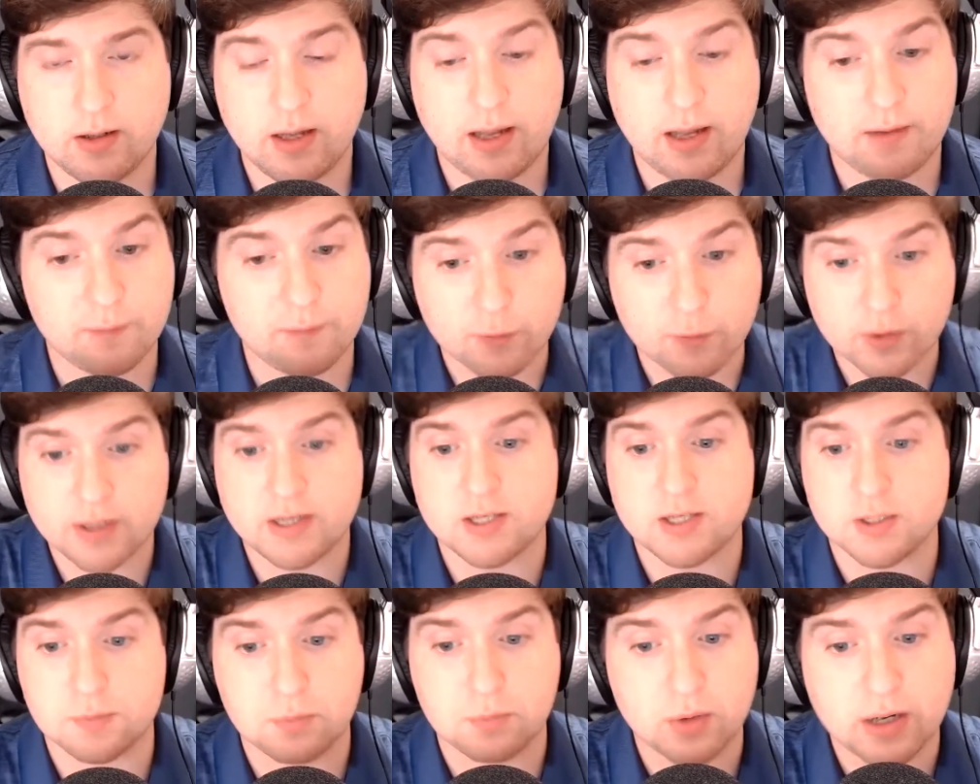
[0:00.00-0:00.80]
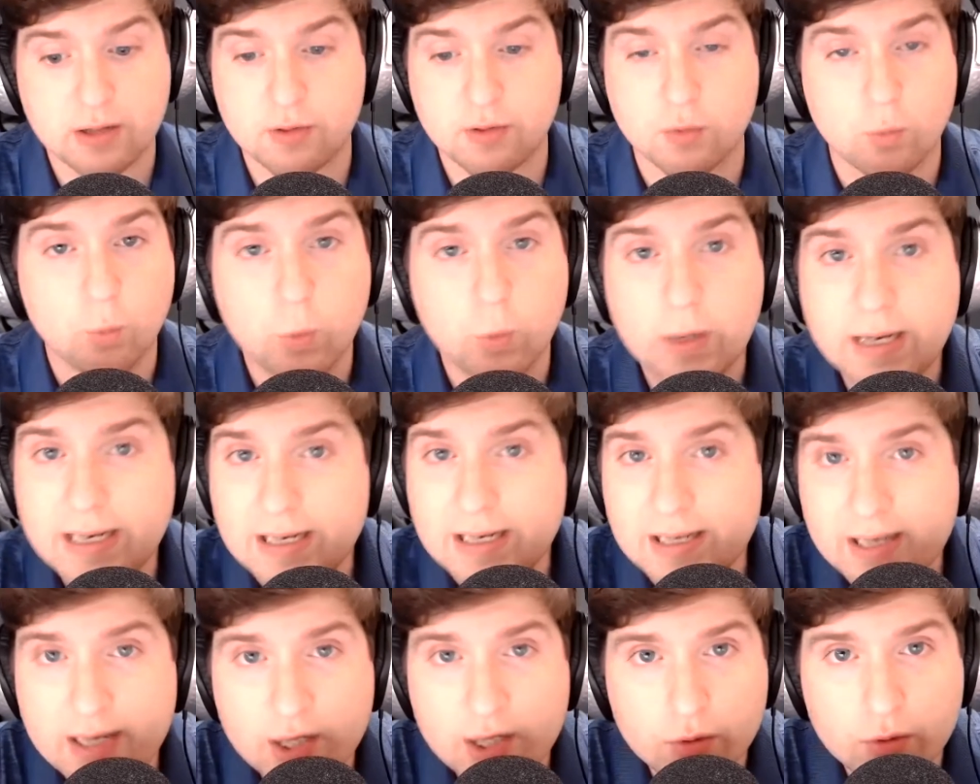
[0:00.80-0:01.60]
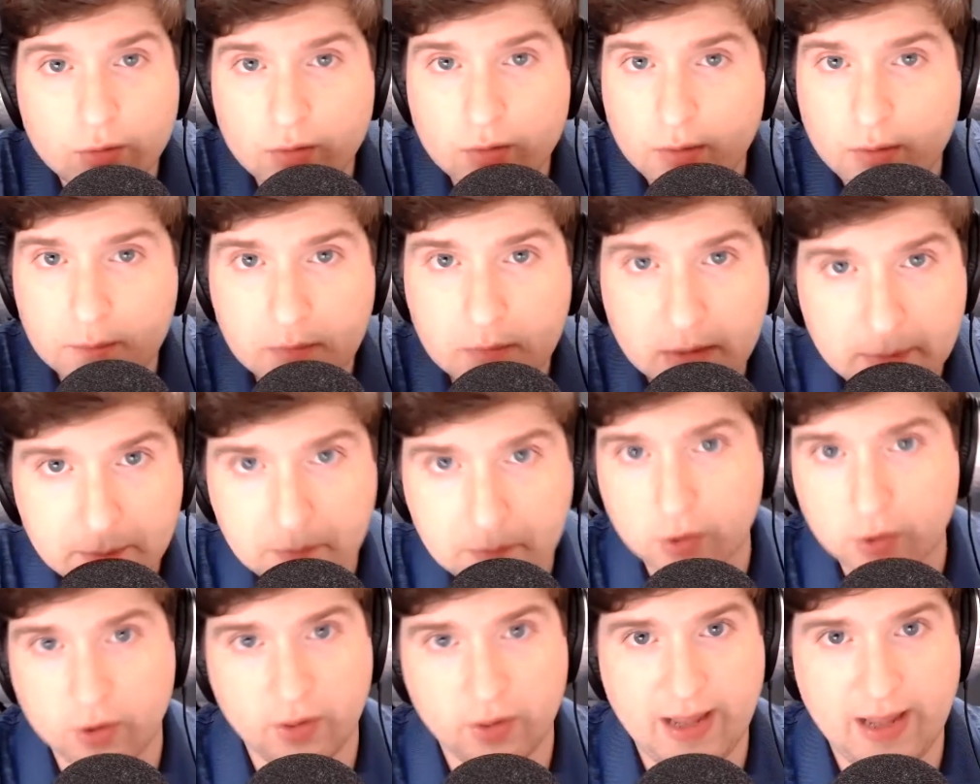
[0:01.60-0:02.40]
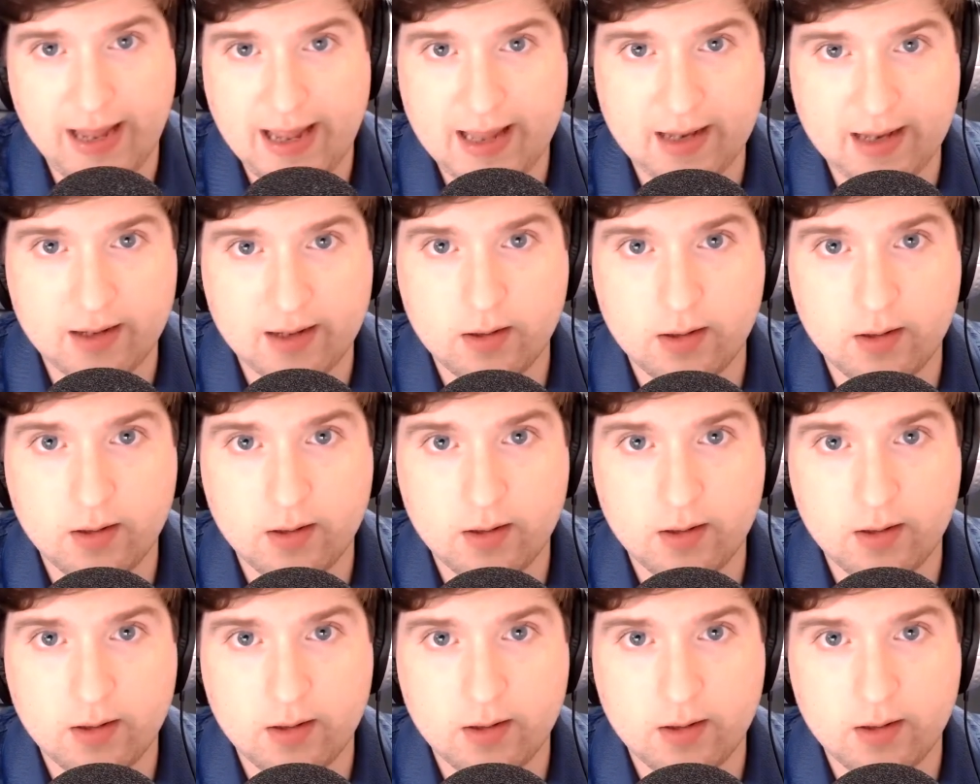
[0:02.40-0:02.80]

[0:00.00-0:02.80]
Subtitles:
And friends, brethren, we need to remember that.